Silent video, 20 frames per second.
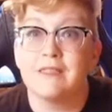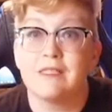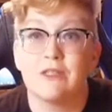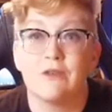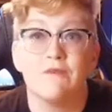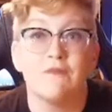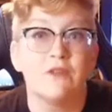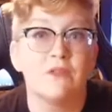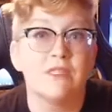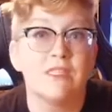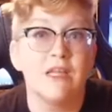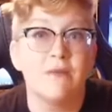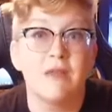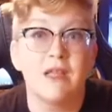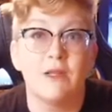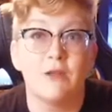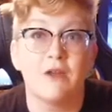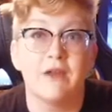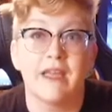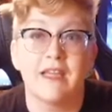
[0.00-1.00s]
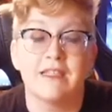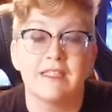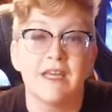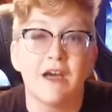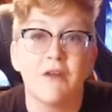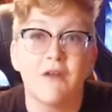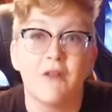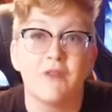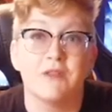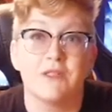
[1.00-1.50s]
so if you see me looking
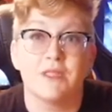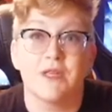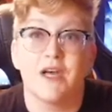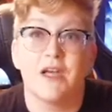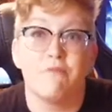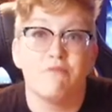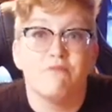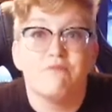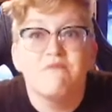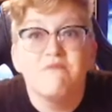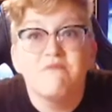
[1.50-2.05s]
down all the time,